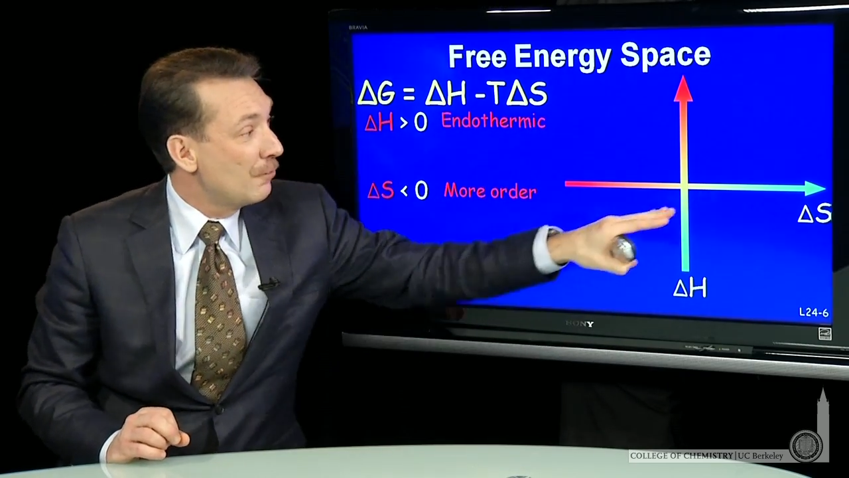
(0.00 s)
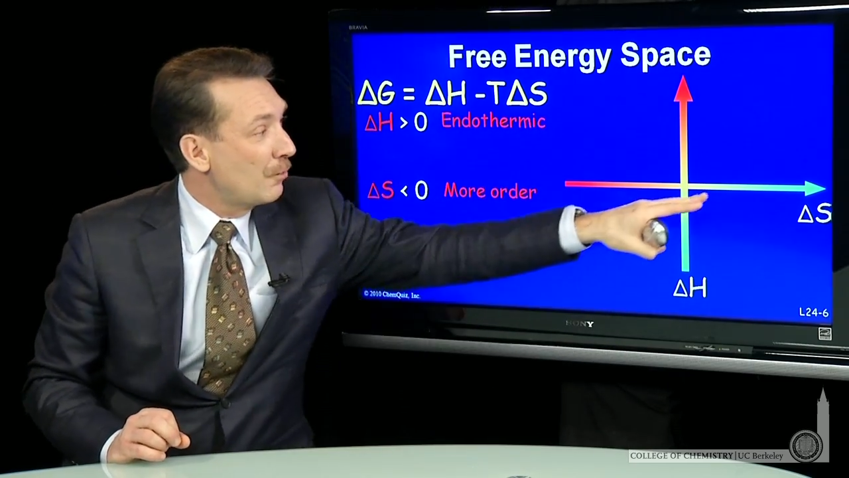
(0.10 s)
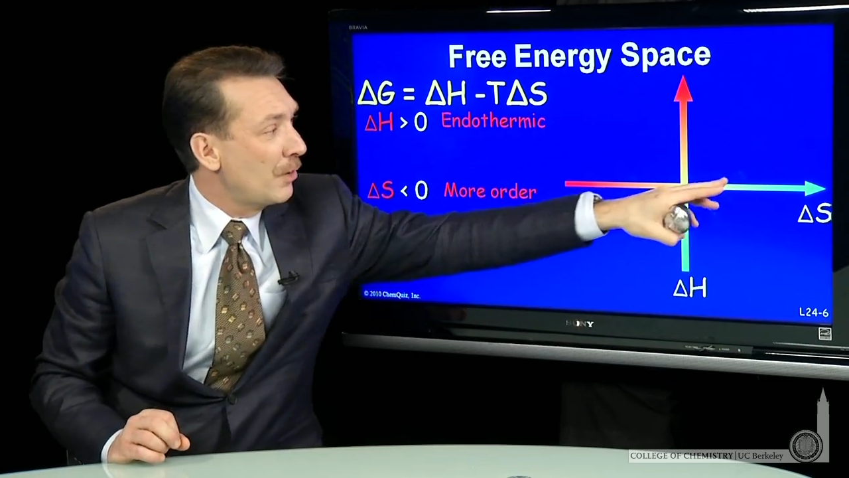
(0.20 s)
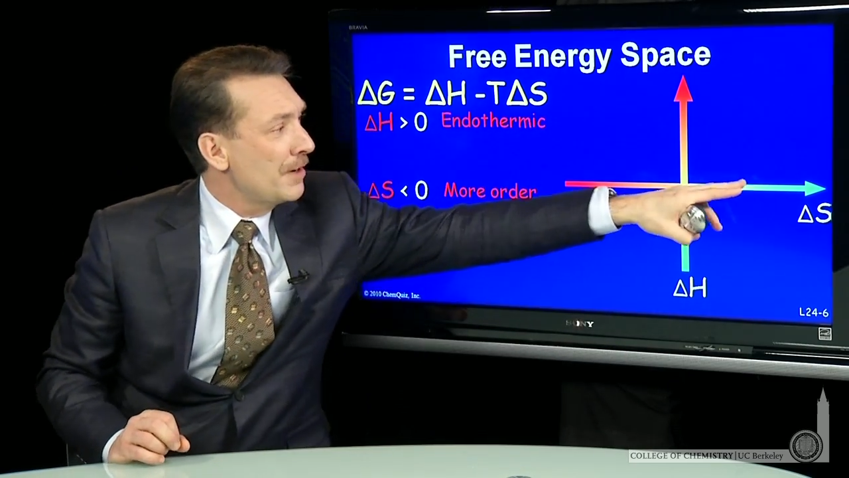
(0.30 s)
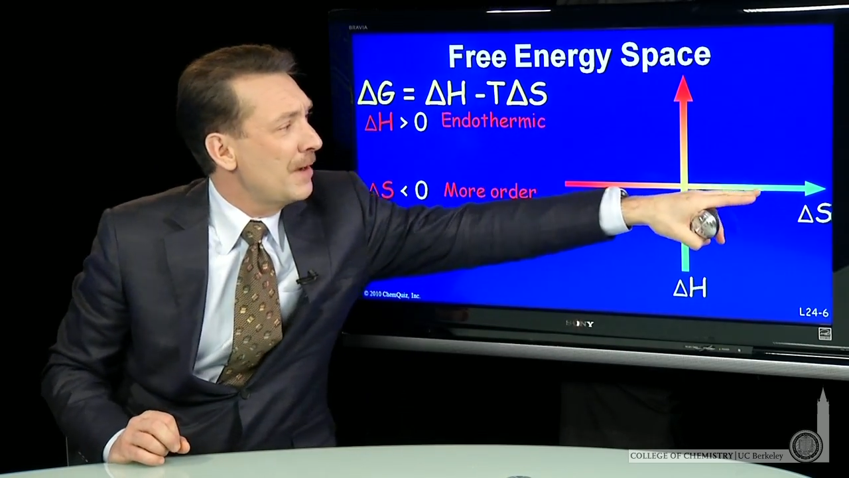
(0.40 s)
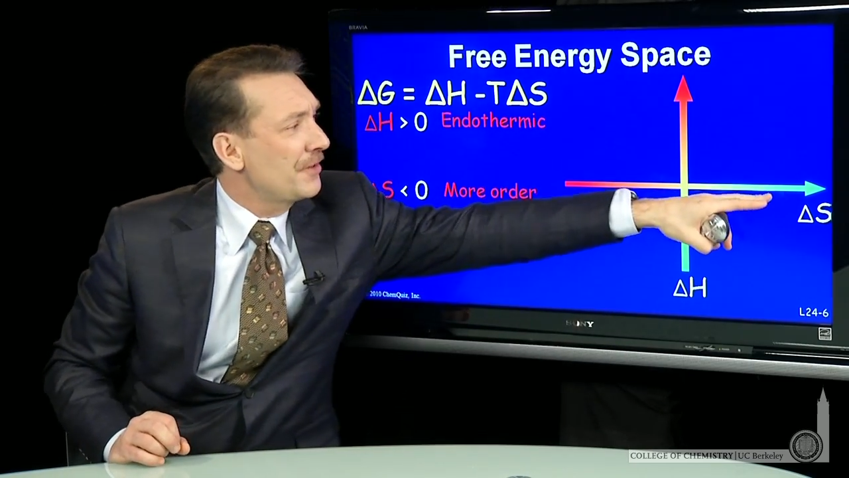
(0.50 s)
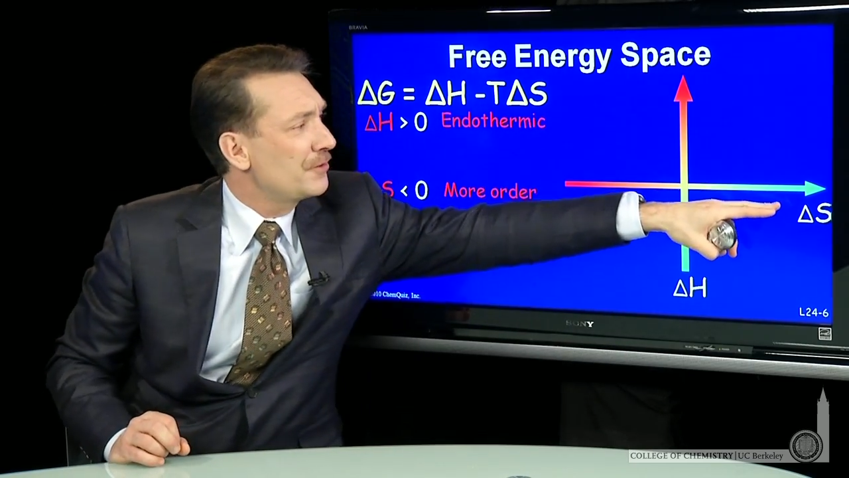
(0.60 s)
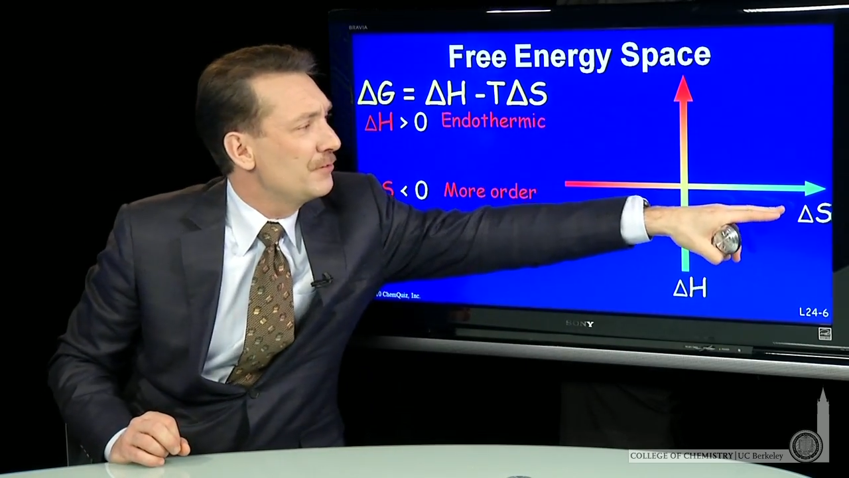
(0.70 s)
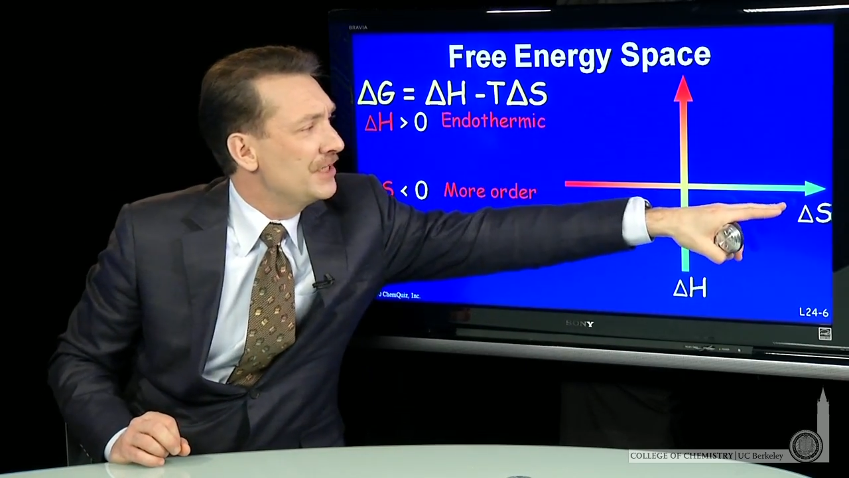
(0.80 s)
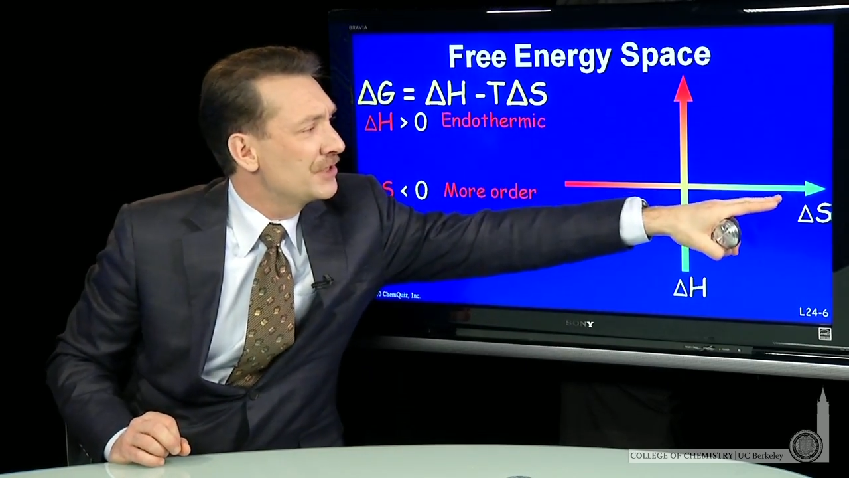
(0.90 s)
well, what about
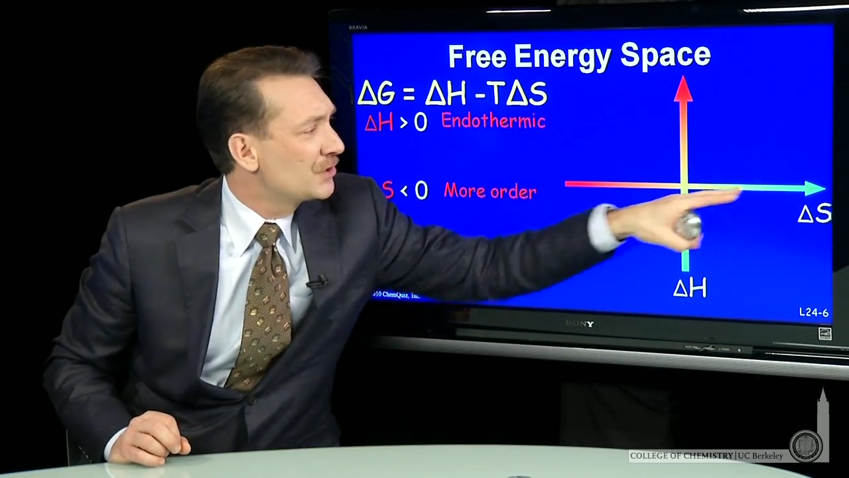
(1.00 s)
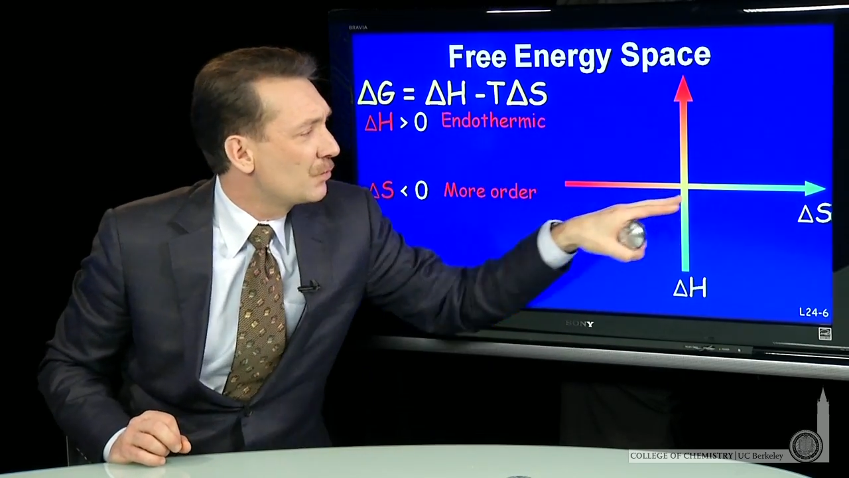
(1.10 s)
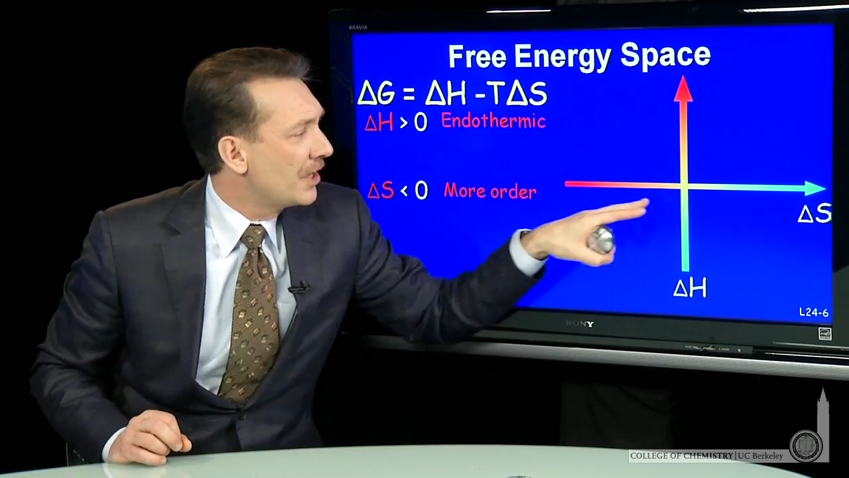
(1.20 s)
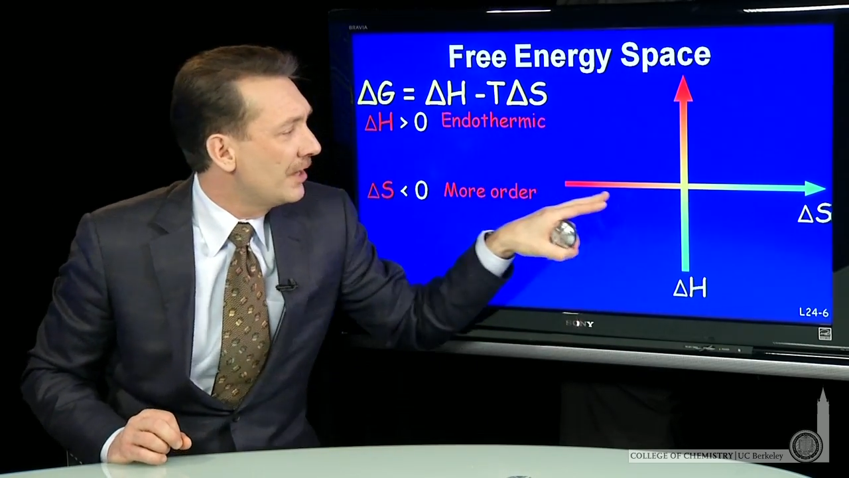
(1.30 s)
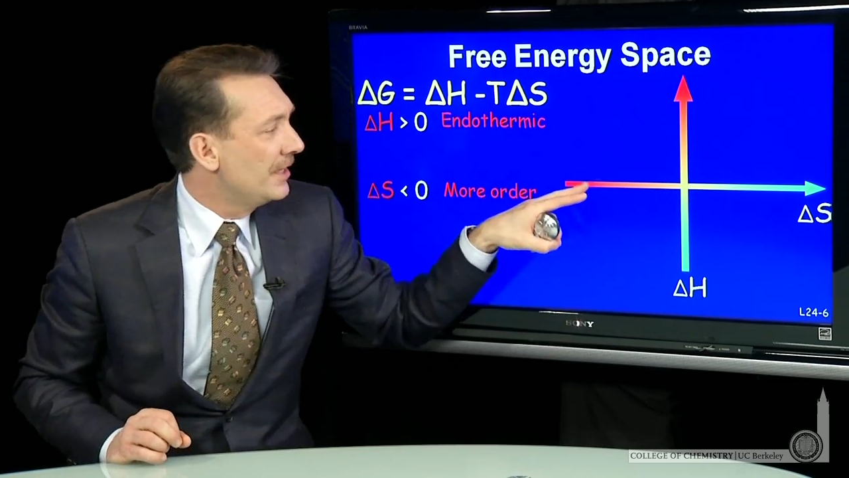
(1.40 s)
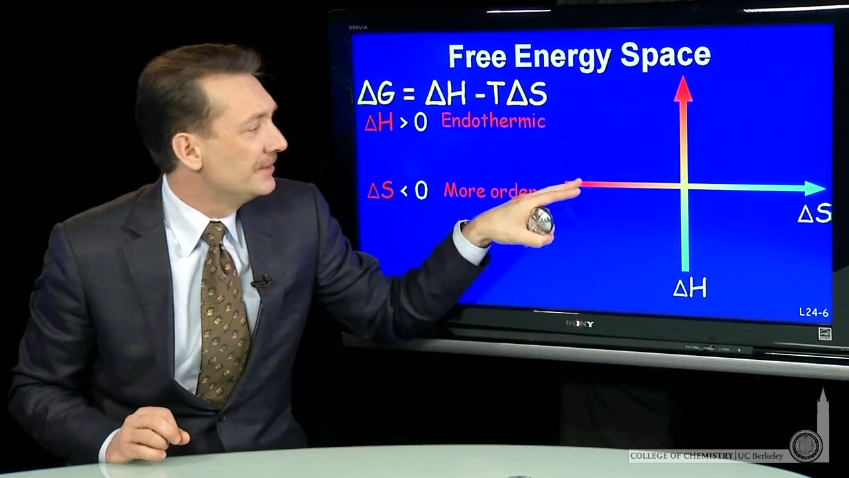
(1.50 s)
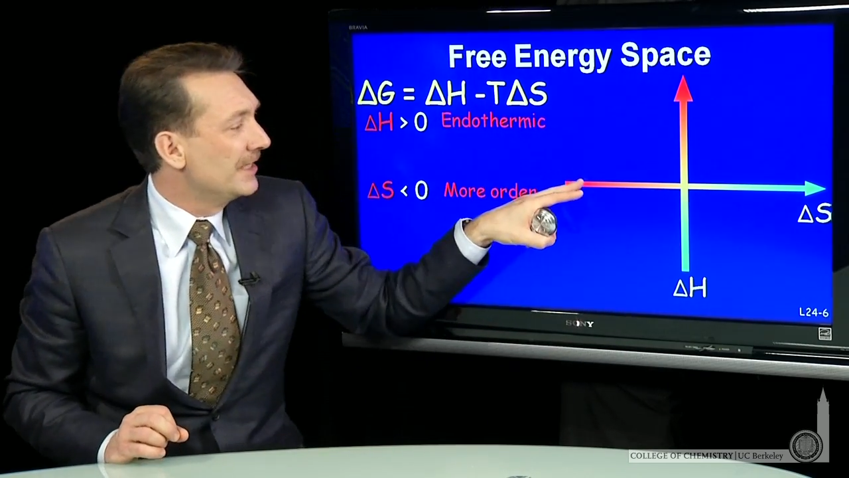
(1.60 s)
the regions where